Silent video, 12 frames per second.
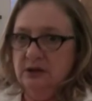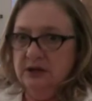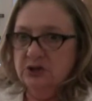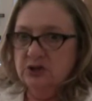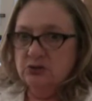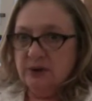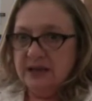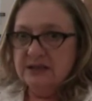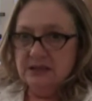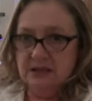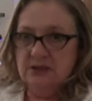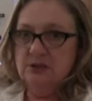
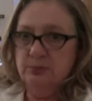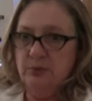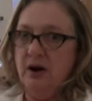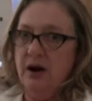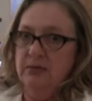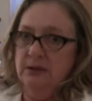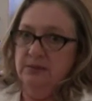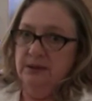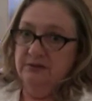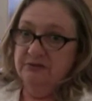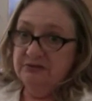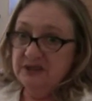address this problem
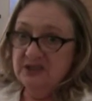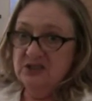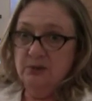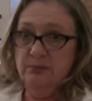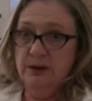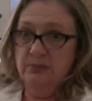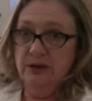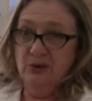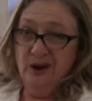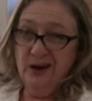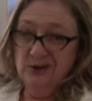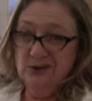and fix our public
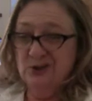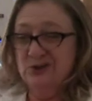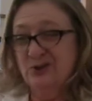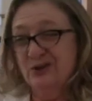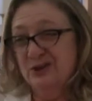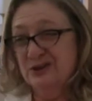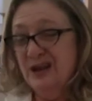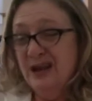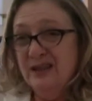records law so there's